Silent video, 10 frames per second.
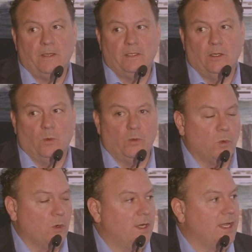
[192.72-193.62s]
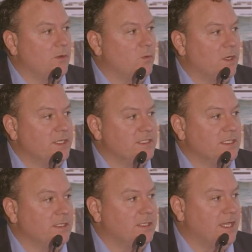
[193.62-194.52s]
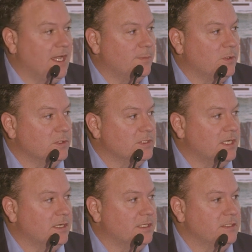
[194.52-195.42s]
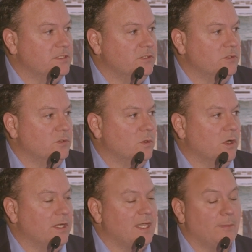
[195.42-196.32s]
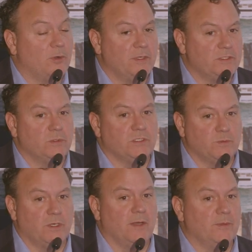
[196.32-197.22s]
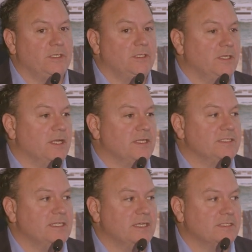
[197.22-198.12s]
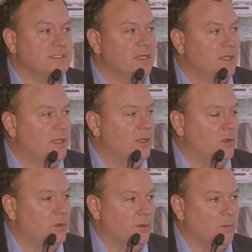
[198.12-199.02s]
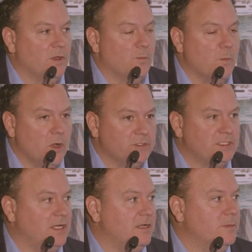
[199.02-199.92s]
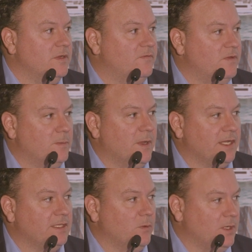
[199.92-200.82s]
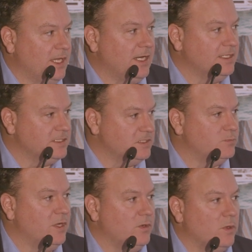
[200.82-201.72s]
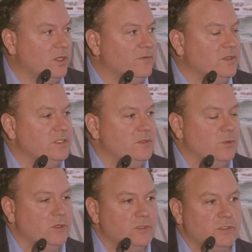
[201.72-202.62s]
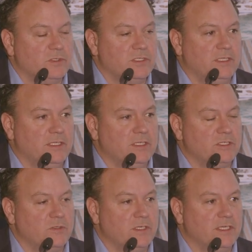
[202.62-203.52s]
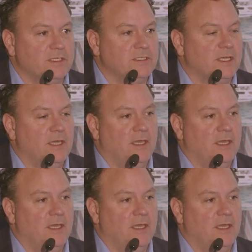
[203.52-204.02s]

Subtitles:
You know, when we're out raising capital and talking to our capital base, which is predominantly in the United States, the most common feedback that we're getting, this is probably relevant to the producers in the industry, is,